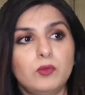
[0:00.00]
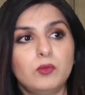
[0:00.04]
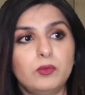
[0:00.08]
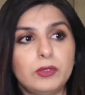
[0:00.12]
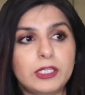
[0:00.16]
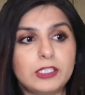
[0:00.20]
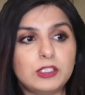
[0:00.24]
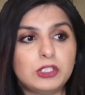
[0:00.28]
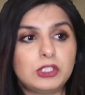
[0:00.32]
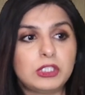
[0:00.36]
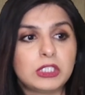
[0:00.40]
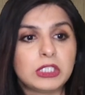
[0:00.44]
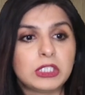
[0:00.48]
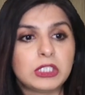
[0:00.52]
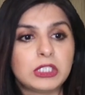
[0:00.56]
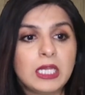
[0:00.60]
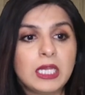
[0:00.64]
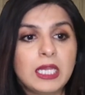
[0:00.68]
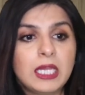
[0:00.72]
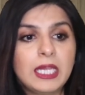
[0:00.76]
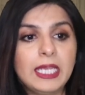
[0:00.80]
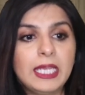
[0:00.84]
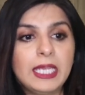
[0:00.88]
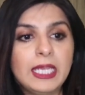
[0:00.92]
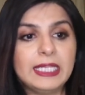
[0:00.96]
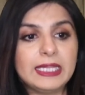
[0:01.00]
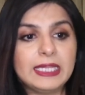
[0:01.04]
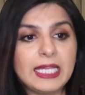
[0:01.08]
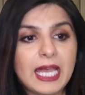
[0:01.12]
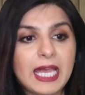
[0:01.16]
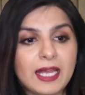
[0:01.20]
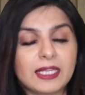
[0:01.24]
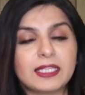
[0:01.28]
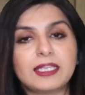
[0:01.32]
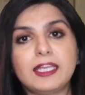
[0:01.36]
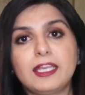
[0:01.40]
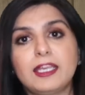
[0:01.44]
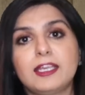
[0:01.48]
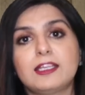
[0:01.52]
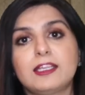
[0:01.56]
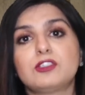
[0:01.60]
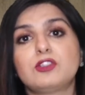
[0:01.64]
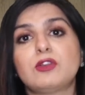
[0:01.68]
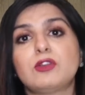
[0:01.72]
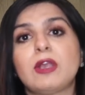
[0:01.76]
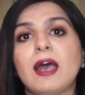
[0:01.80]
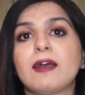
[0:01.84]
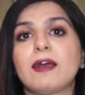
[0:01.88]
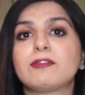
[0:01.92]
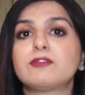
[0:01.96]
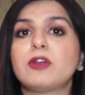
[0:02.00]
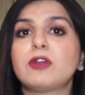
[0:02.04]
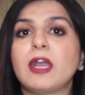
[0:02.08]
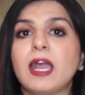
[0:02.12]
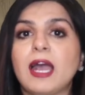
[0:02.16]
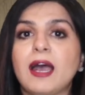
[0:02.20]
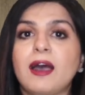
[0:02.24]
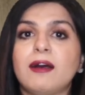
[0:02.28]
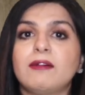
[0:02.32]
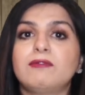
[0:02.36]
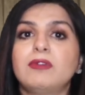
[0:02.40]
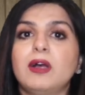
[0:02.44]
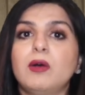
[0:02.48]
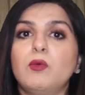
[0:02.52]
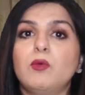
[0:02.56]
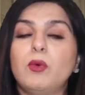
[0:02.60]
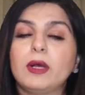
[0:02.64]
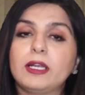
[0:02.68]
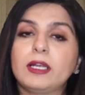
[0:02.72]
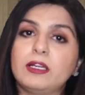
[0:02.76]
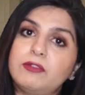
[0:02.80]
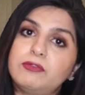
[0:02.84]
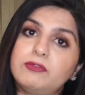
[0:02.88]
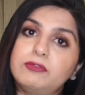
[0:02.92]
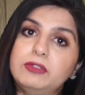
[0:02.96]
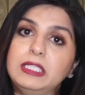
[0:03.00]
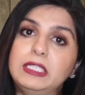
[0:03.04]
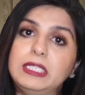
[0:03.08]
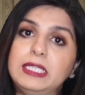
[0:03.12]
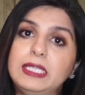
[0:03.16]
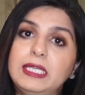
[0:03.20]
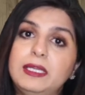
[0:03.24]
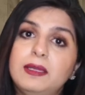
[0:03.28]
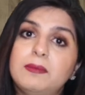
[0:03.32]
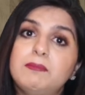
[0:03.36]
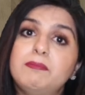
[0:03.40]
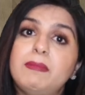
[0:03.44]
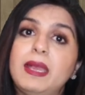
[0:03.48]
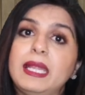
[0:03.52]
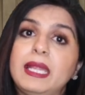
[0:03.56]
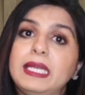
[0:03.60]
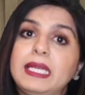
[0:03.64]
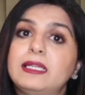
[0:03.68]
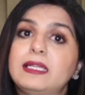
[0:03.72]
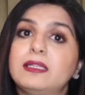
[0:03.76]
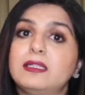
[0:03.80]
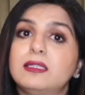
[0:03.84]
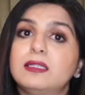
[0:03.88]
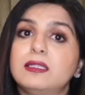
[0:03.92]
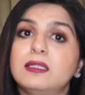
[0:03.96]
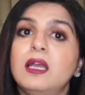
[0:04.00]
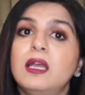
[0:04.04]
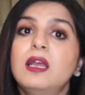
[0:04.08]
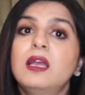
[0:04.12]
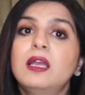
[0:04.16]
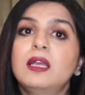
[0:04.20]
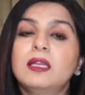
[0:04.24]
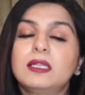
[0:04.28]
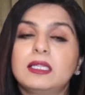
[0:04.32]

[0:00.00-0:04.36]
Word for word: which in that case you have to have one of the medical